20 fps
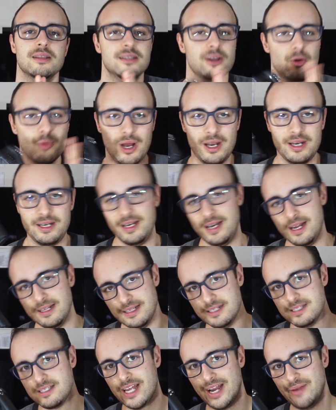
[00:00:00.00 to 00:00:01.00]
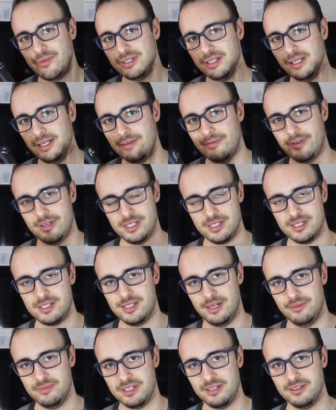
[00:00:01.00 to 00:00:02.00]
the quality that this camera delivers is
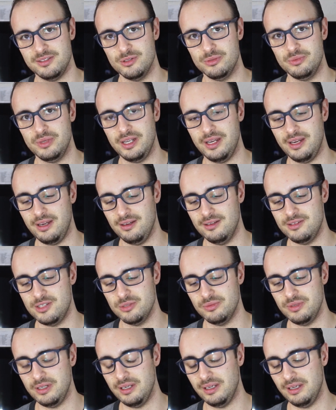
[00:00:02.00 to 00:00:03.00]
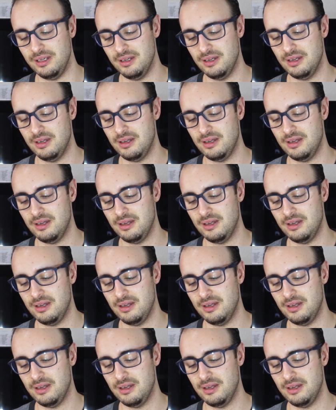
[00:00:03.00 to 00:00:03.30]
something to be